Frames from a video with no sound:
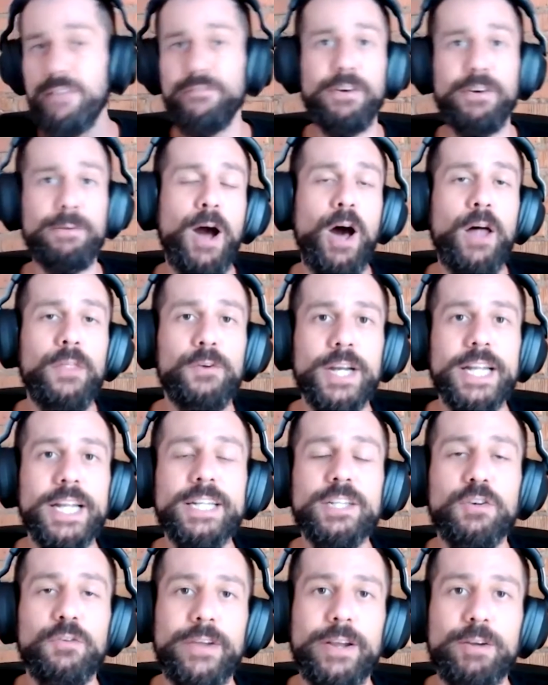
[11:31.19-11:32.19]
from other
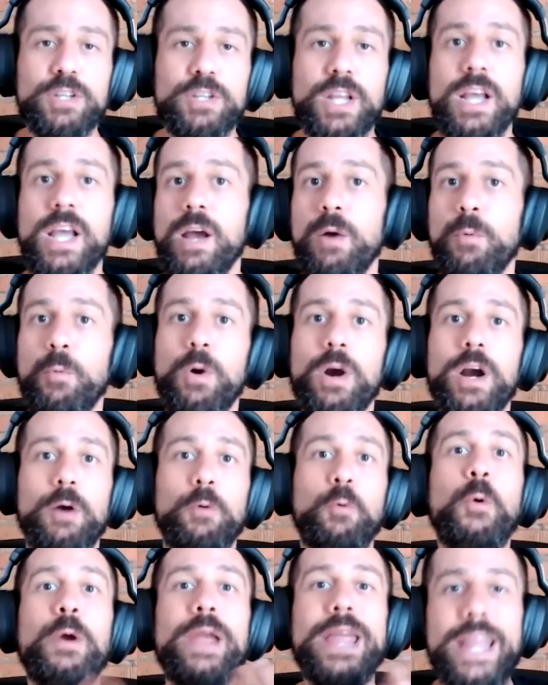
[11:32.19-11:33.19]
interviews where
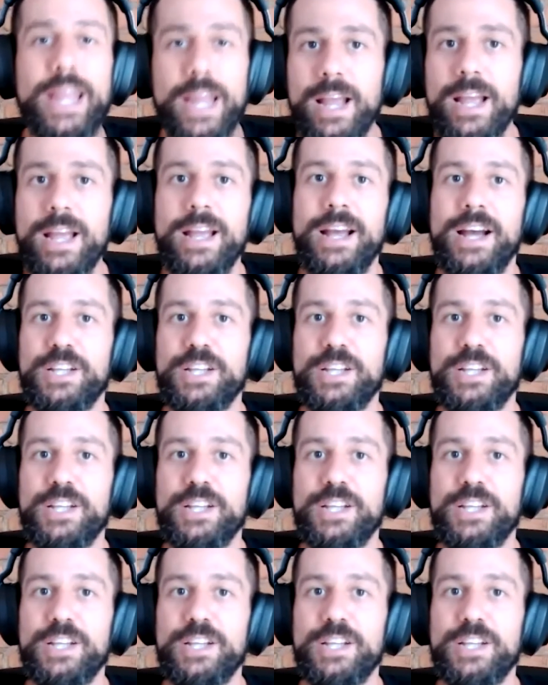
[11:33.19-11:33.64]
we,